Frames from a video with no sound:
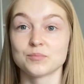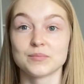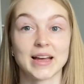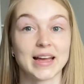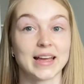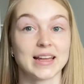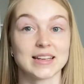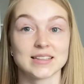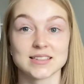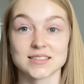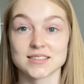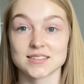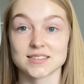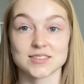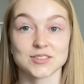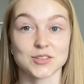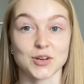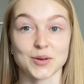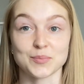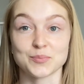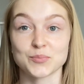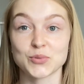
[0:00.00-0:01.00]
It's
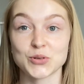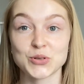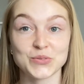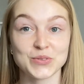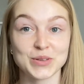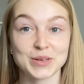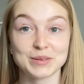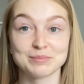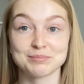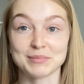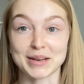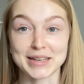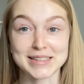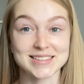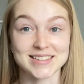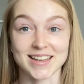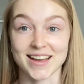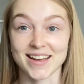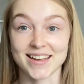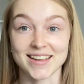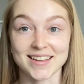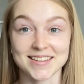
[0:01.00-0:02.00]
not proven by
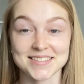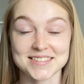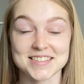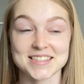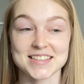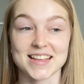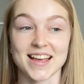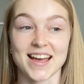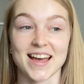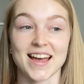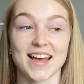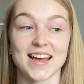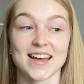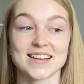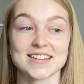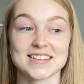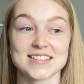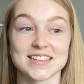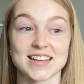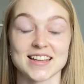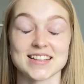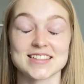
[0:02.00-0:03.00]
science,
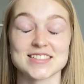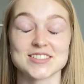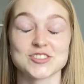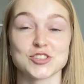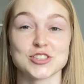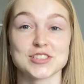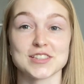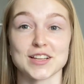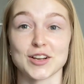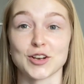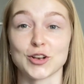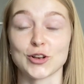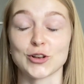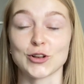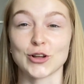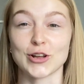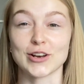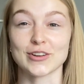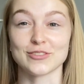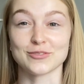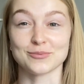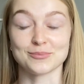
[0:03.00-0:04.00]
and it's just a
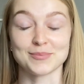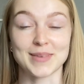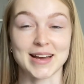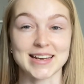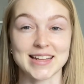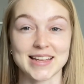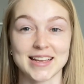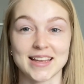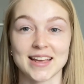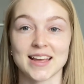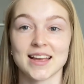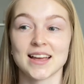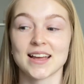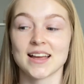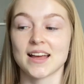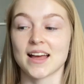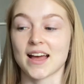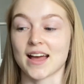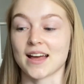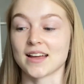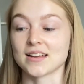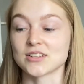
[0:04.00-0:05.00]
lot of money,
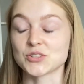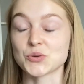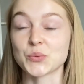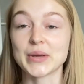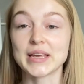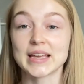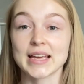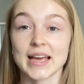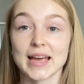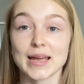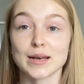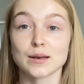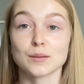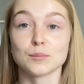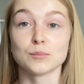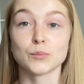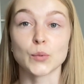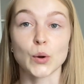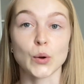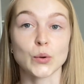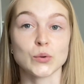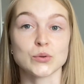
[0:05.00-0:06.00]
and we get
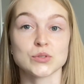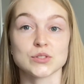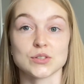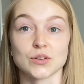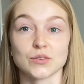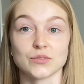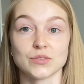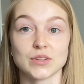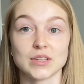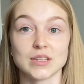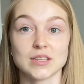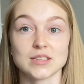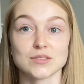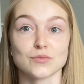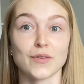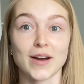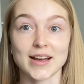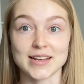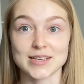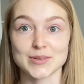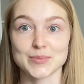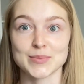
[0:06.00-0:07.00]
most of these
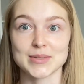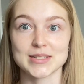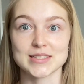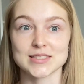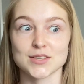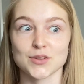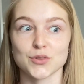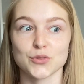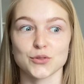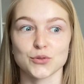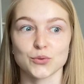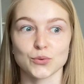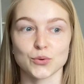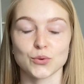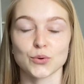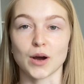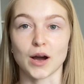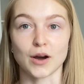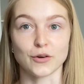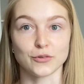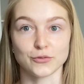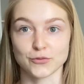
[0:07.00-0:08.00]
vitamins through
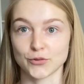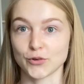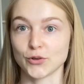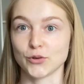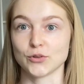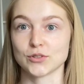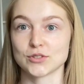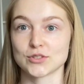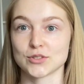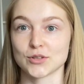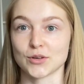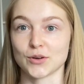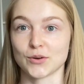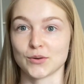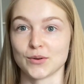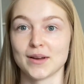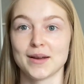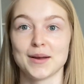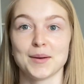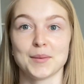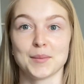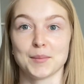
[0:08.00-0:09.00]
our food, so
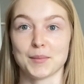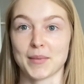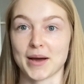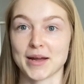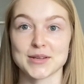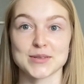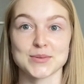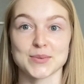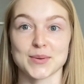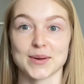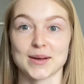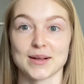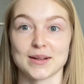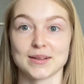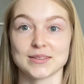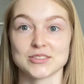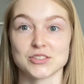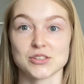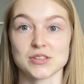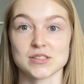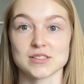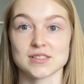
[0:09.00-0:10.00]
might as well
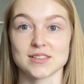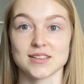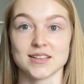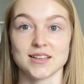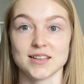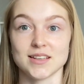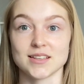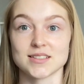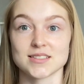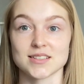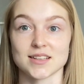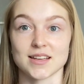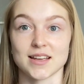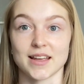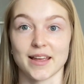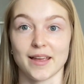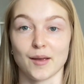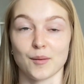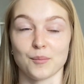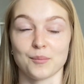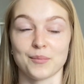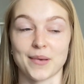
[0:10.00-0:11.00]
just eat
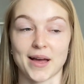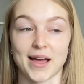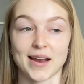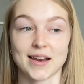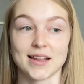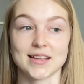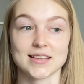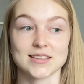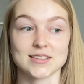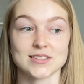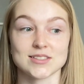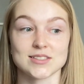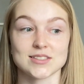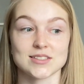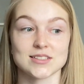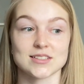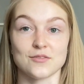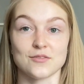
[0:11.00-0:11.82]
a balanced,